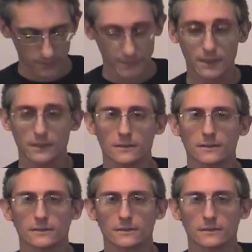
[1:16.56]
my
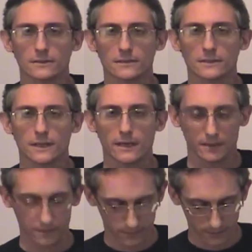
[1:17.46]

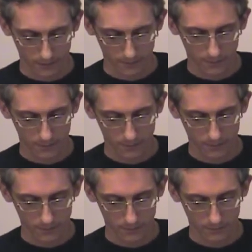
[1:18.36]
style I'm
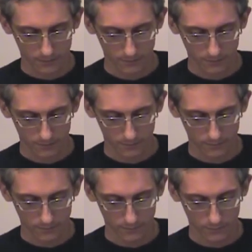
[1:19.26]

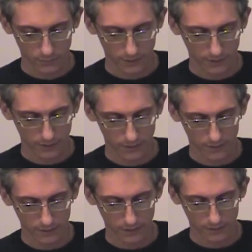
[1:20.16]
working
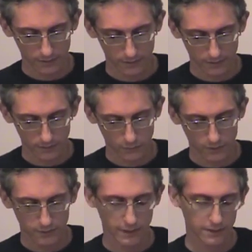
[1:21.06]
and
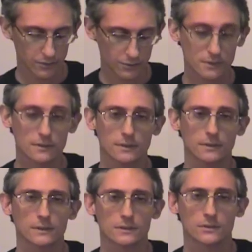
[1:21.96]
what I used in
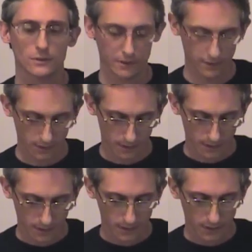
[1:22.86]
this story,
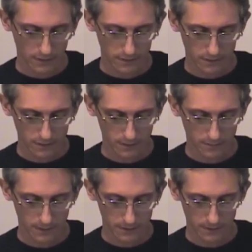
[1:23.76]
it's a
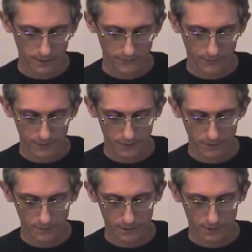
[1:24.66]
bit
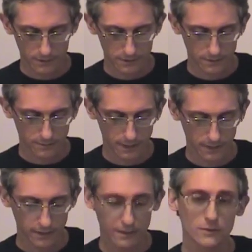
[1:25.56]
different because
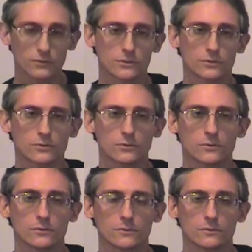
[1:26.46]
mainly I used
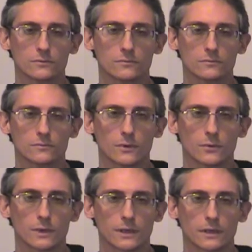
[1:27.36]
to
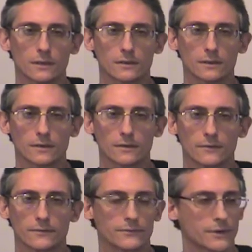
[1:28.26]
work in a
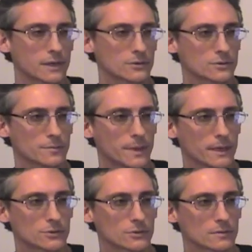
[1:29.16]

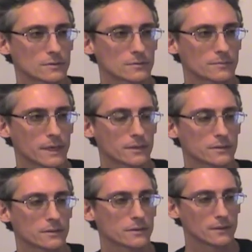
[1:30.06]
French-Belgian manner.